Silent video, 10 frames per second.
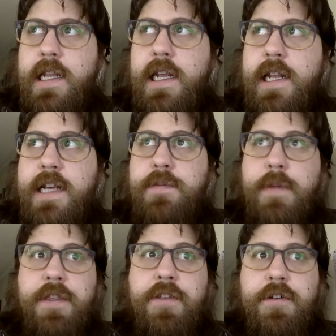in the next
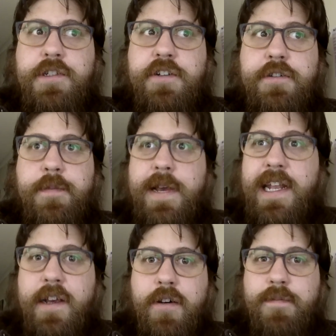month or two,
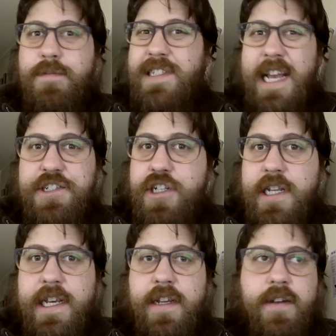depending on
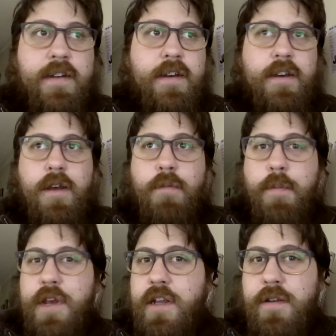scheduling and
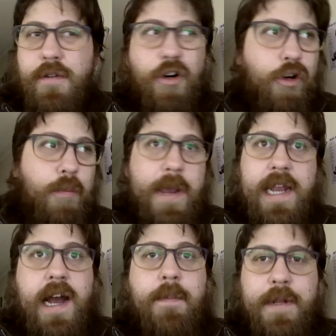when we can all
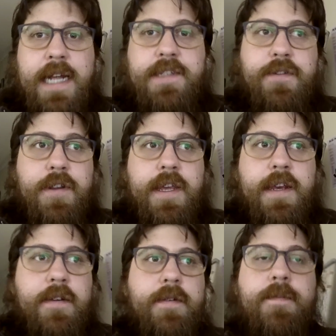meet up and that sort of thing.